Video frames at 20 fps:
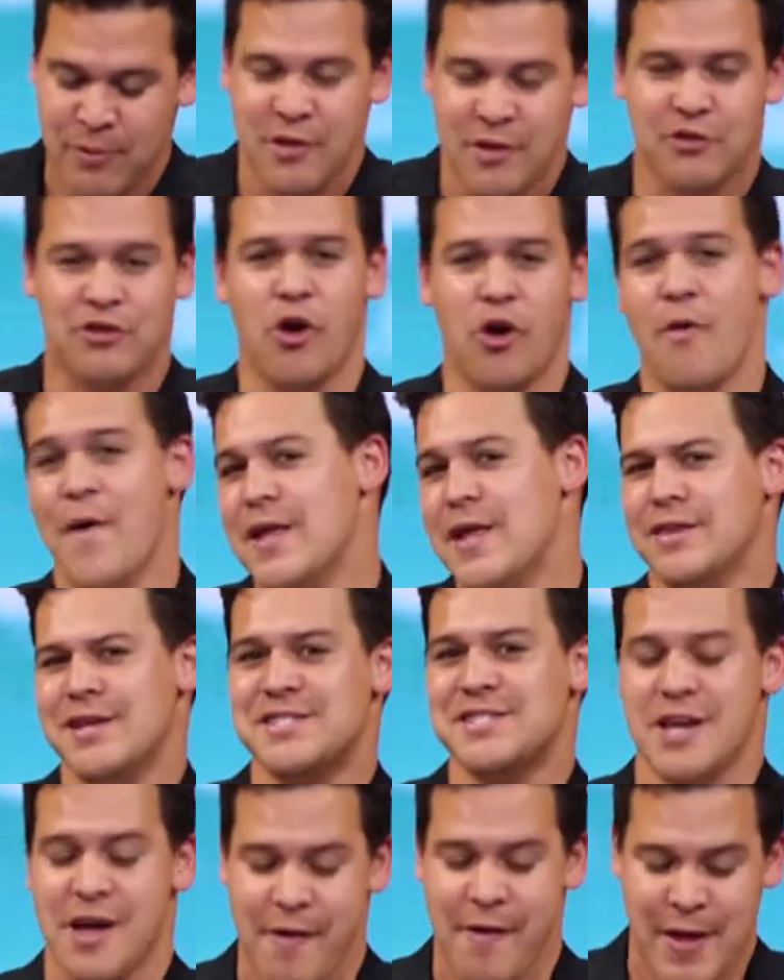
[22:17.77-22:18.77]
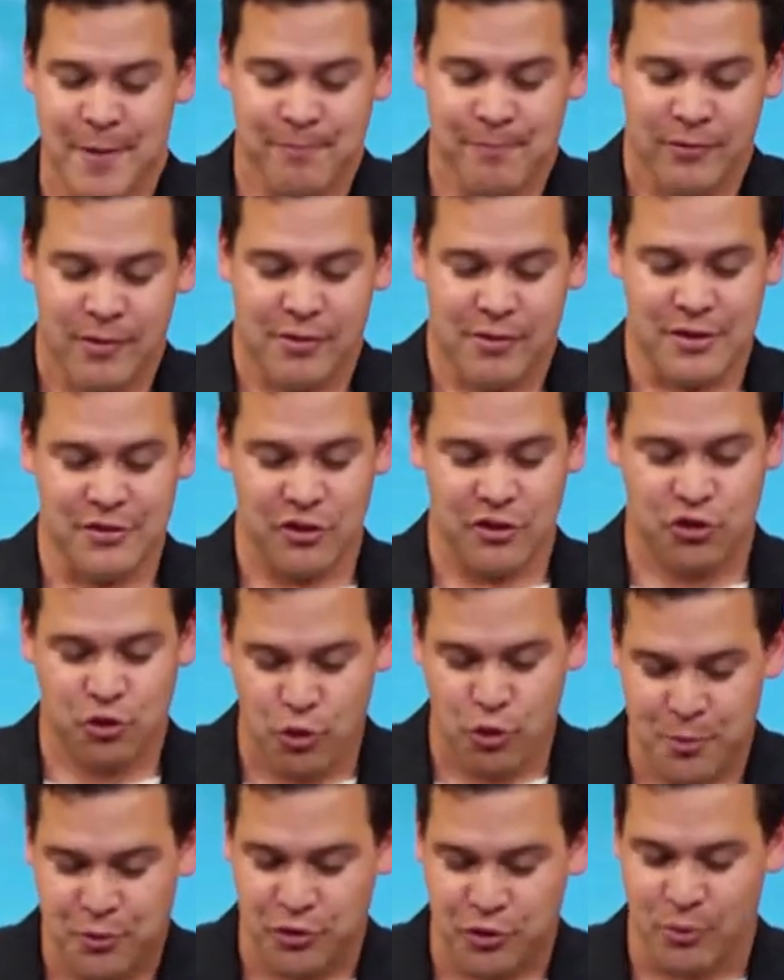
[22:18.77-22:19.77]
So there's a
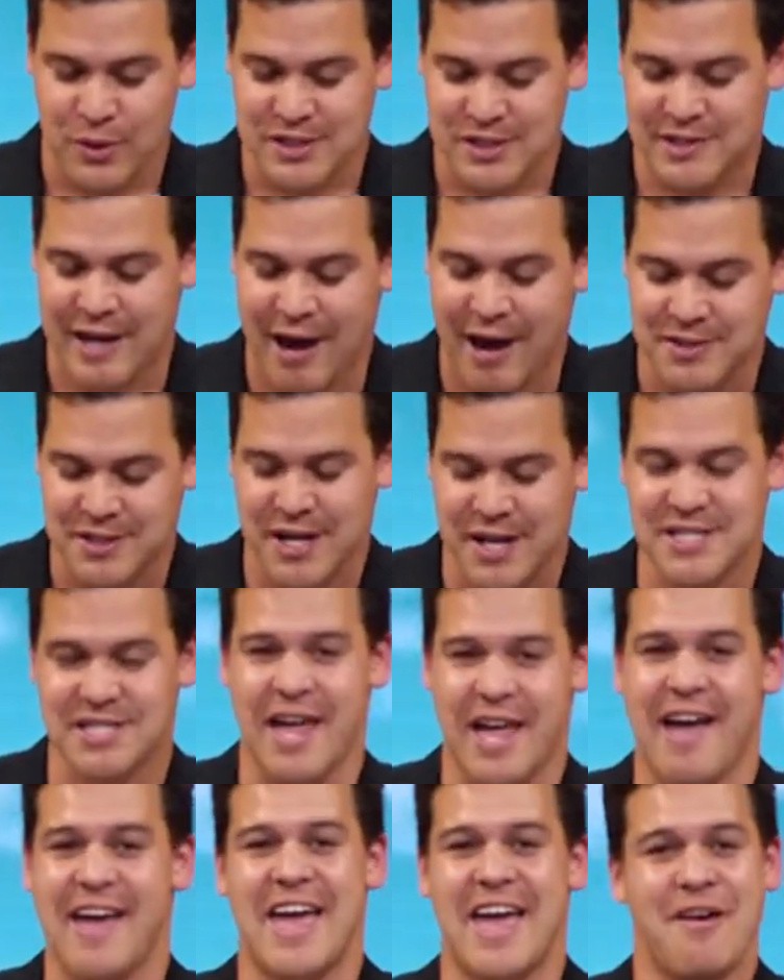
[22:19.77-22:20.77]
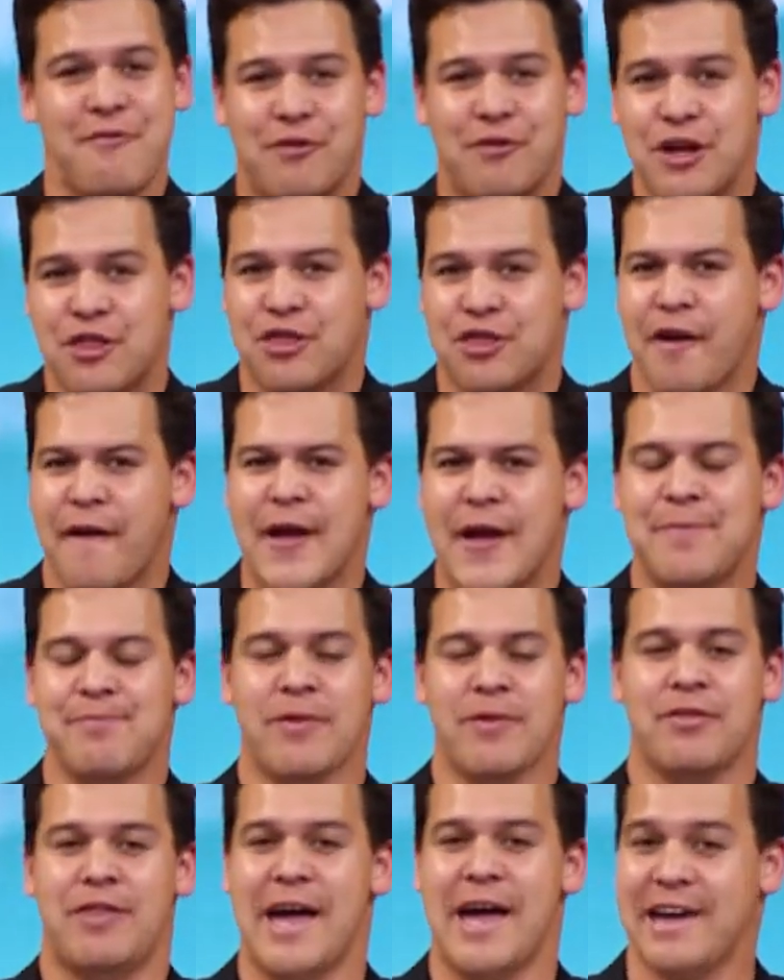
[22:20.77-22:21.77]
scripture which tells us that everything
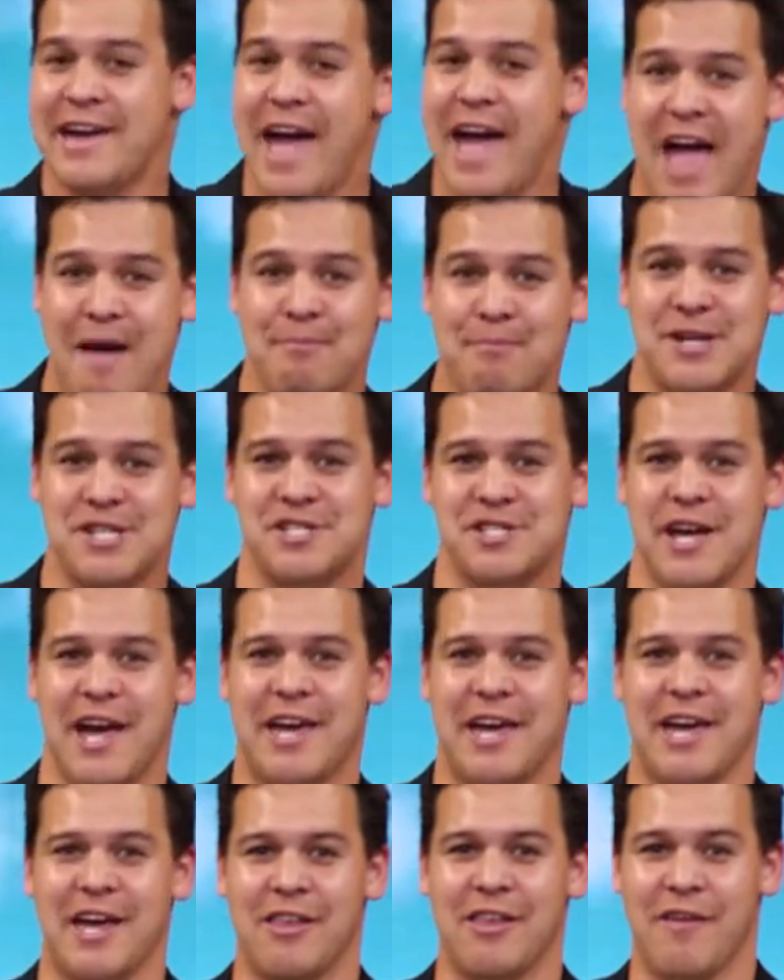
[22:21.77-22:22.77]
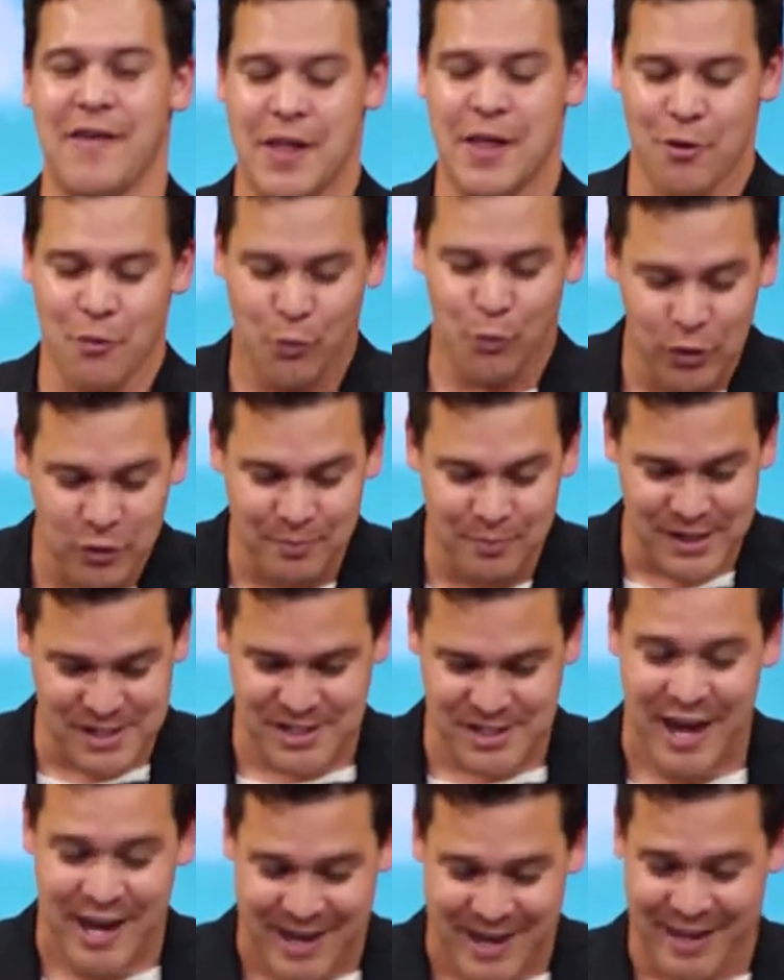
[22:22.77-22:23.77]
that can be shaken will be
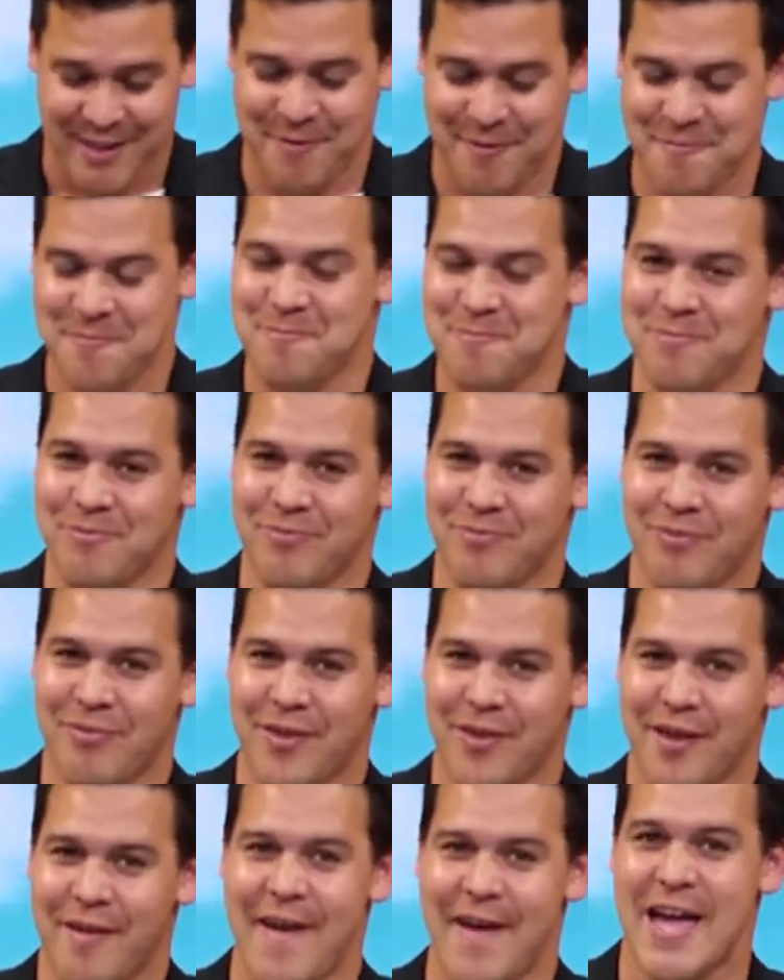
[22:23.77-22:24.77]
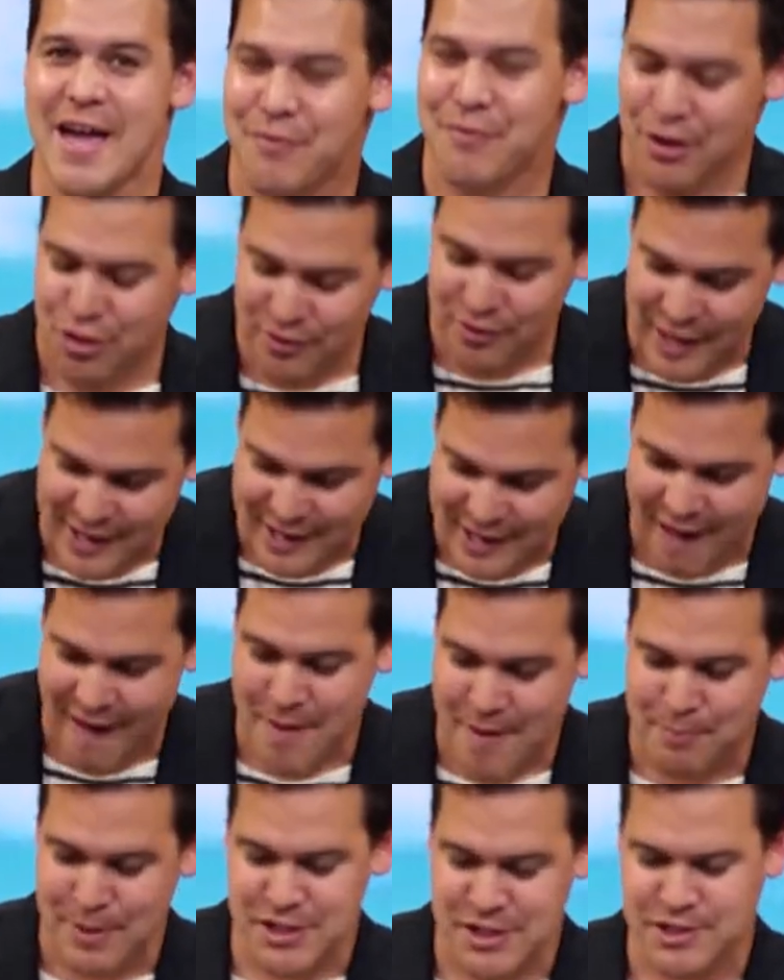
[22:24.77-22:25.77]
shaken. Everything that
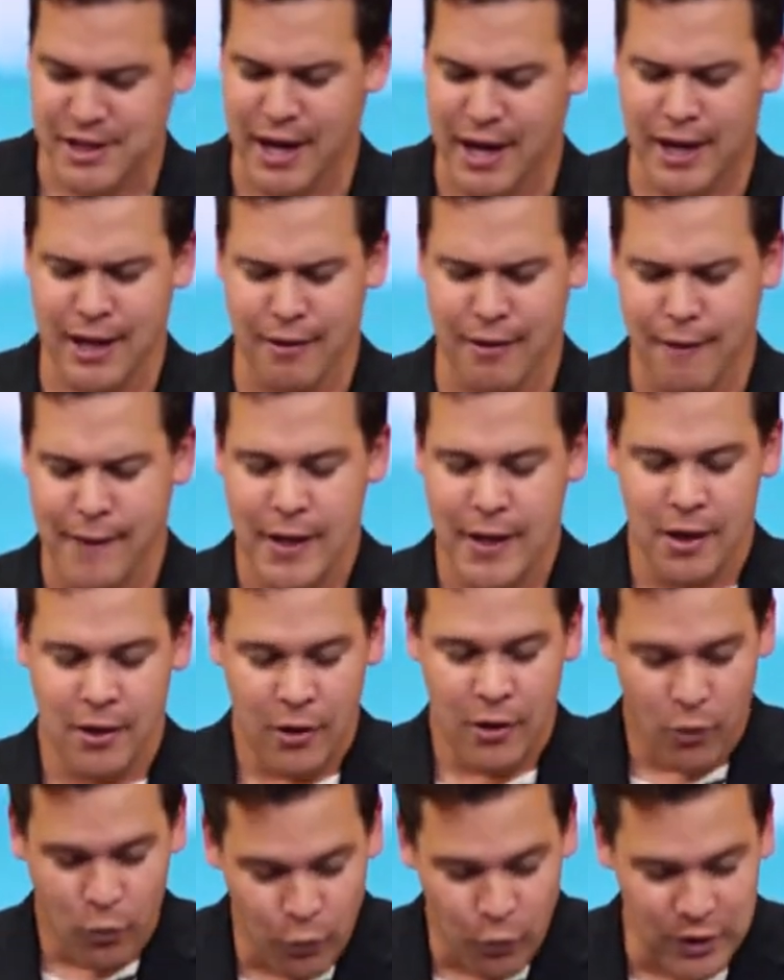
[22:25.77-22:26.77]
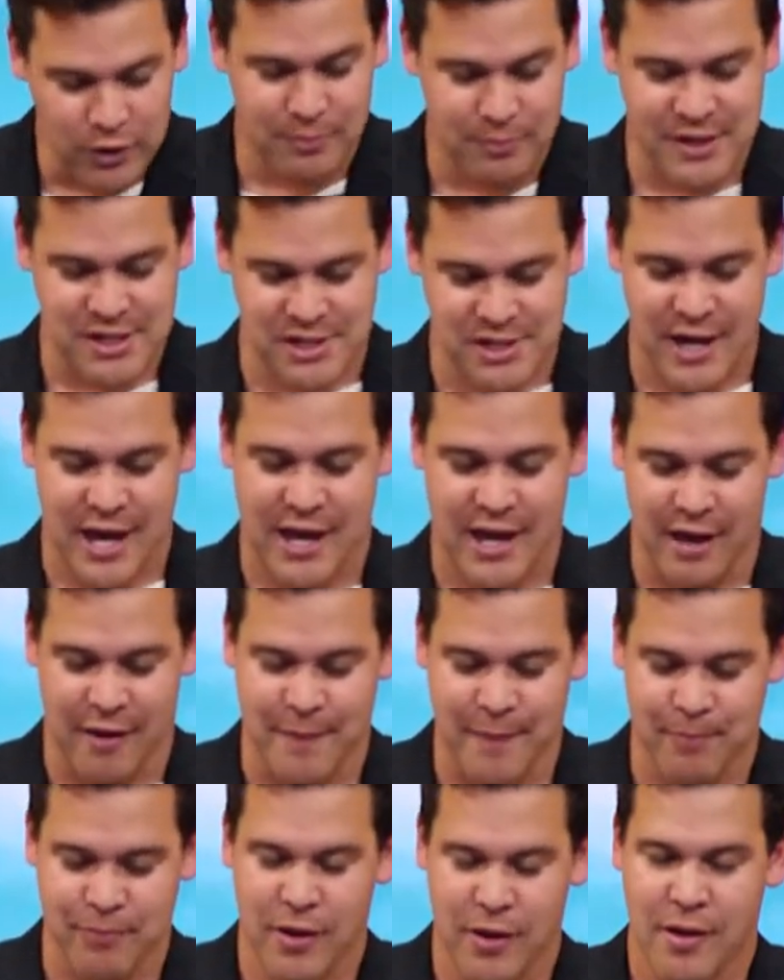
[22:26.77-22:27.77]
can be shaken will be shaken.